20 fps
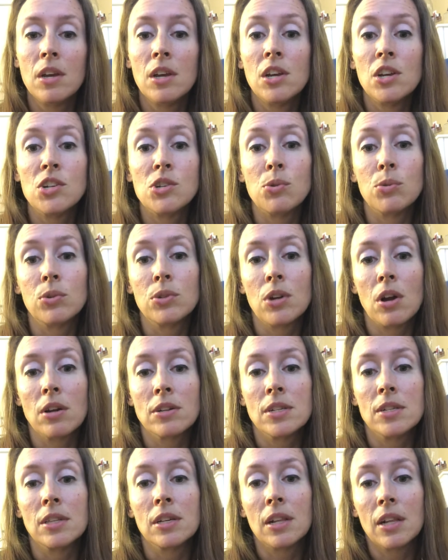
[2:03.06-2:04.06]
She will talk
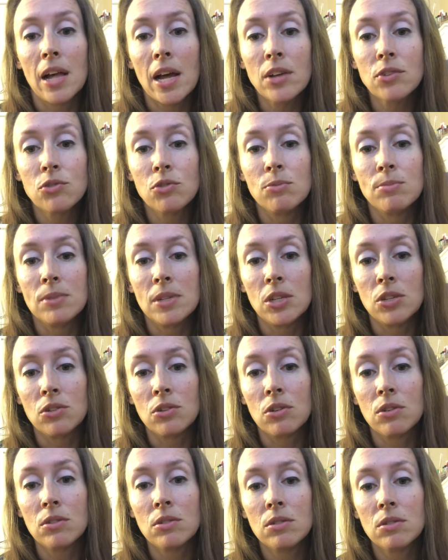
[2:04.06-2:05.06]
to the classroom
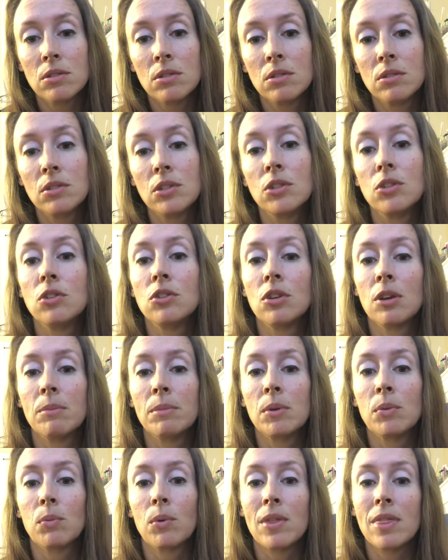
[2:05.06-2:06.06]
teachers to
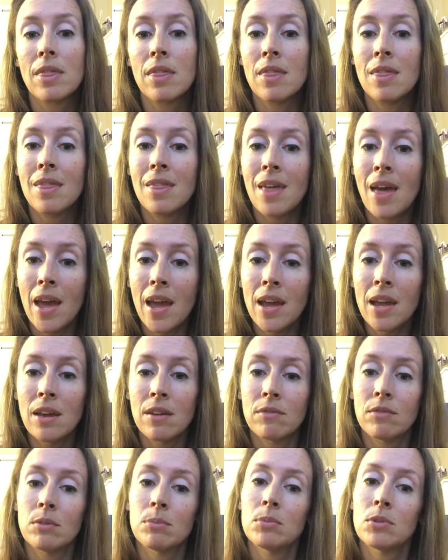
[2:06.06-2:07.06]
determine what they
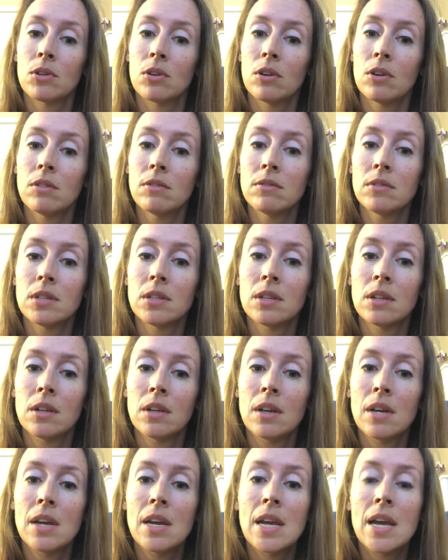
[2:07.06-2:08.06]
have observed
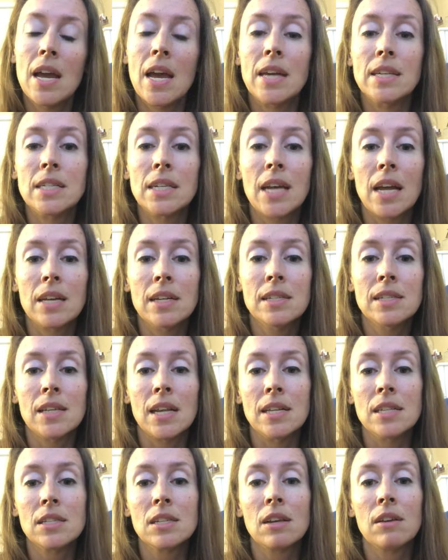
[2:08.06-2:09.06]
and to get a
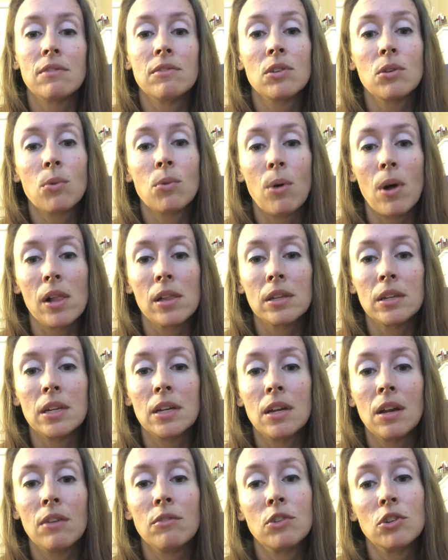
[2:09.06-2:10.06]
sense of the quality
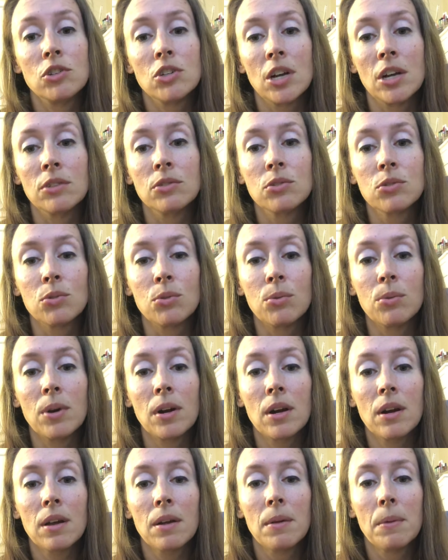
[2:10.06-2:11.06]
of your child's
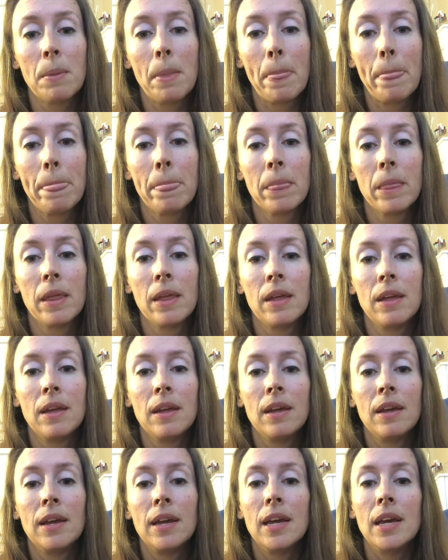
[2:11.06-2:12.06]
schoolwork.
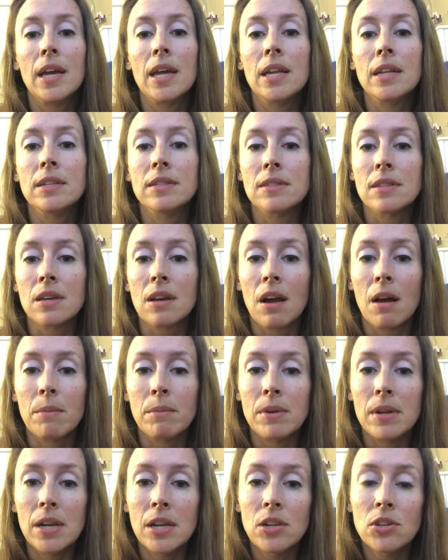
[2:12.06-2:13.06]
It is the
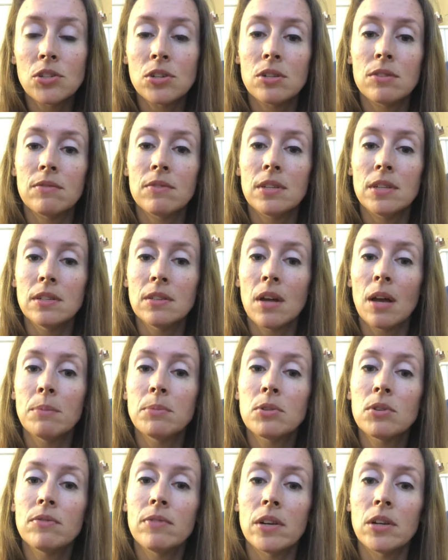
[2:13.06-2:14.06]
combination of these
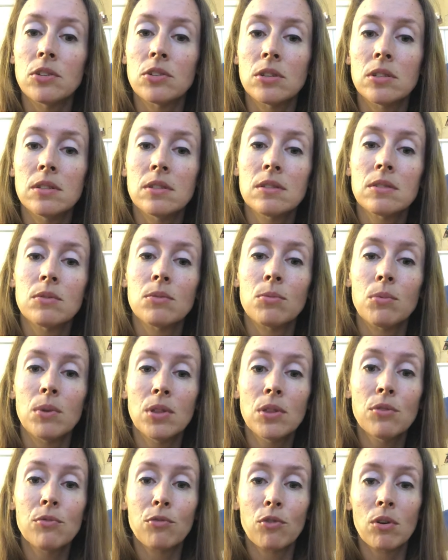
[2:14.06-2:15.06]
observations with
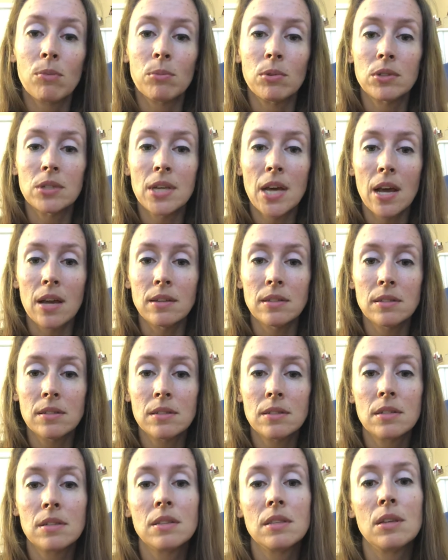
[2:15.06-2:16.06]
a formal
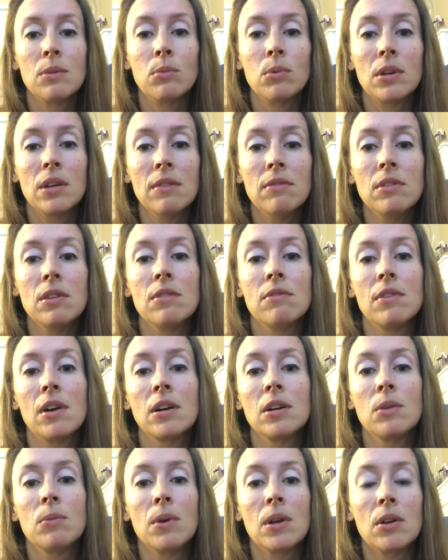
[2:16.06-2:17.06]
test that will give the
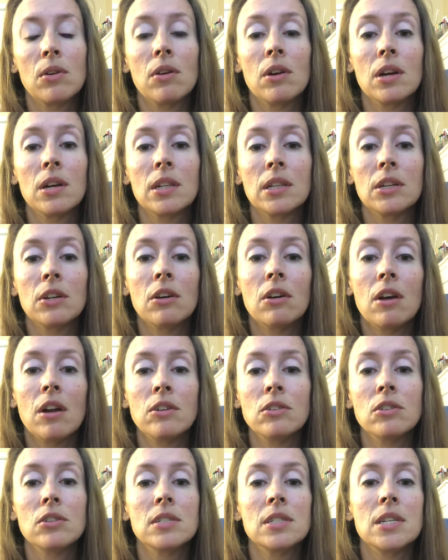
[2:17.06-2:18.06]
evaluator a clearer
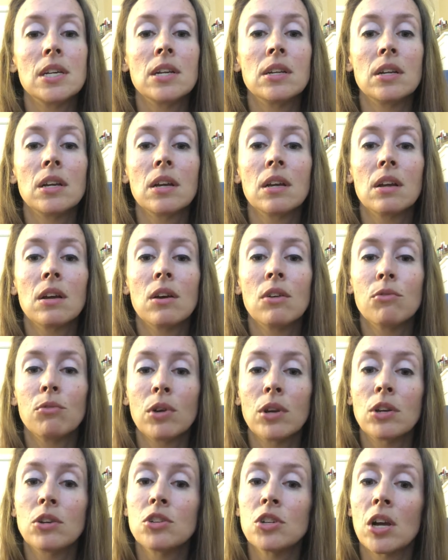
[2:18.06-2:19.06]
understanding of what
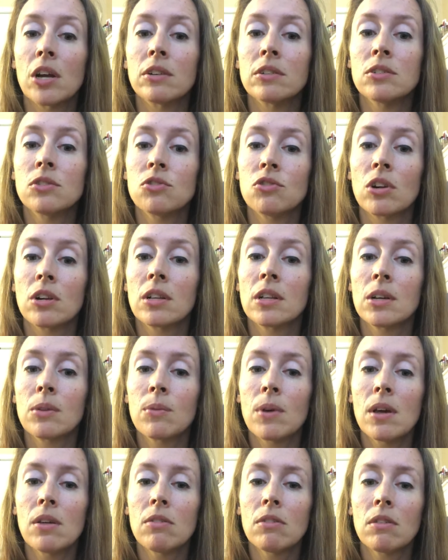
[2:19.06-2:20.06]
your child is struggling
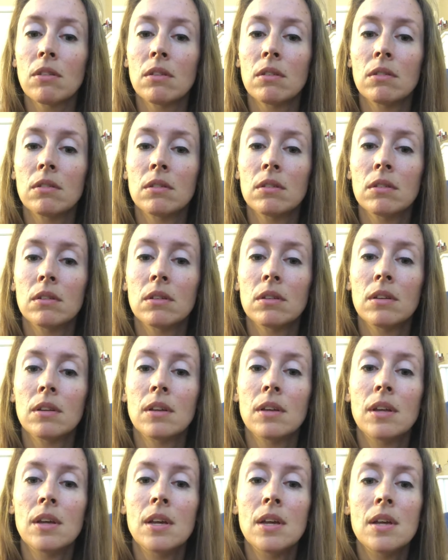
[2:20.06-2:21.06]
with.
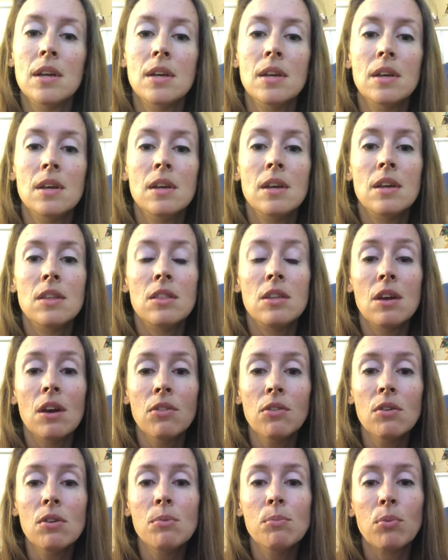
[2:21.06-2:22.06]
The
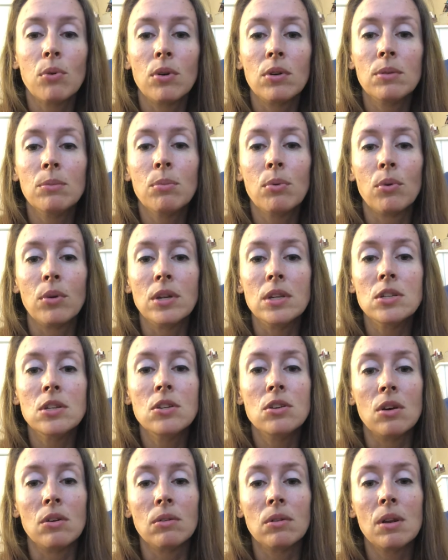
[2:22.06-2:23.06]
other important point to
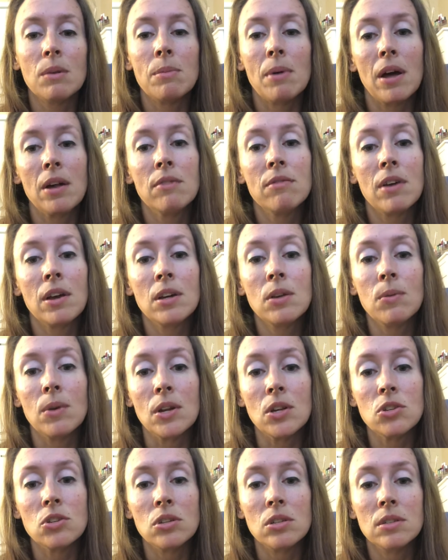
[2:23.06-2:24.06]
note about
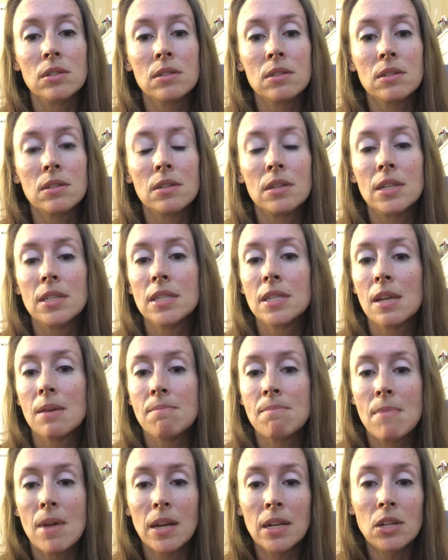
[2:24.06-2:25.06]
evaluations is that
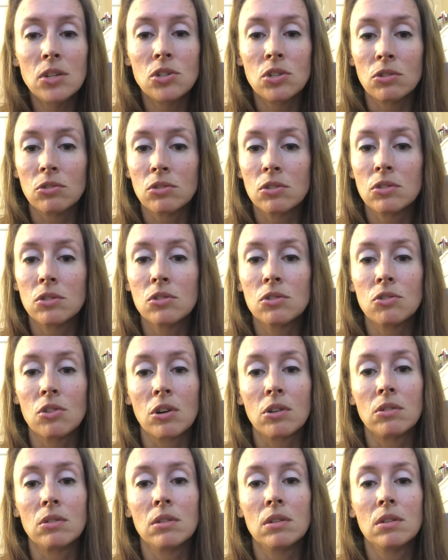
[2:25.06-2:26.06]
many children
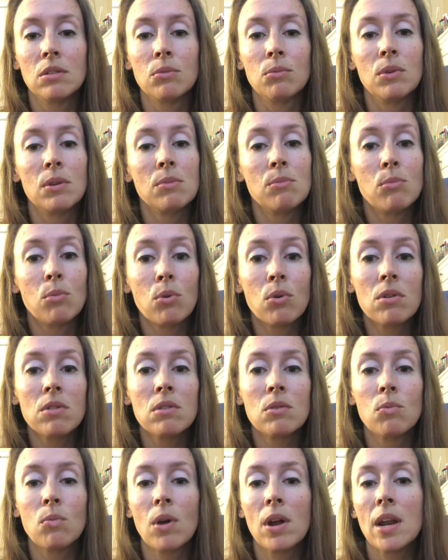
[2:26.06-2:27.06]
struggle with more
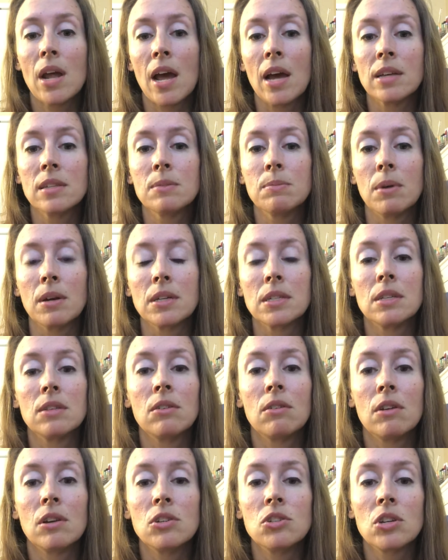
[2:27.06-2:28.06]
than one aspect in
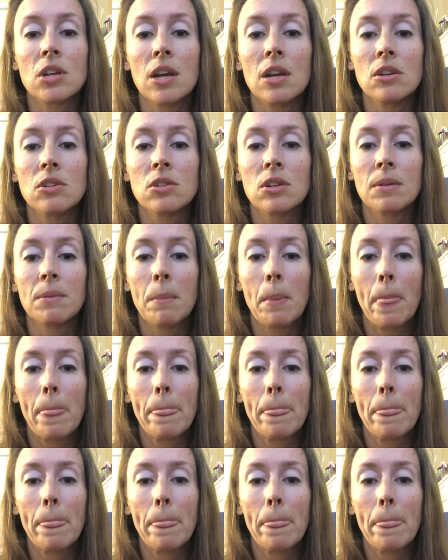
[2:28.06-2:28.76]
their education.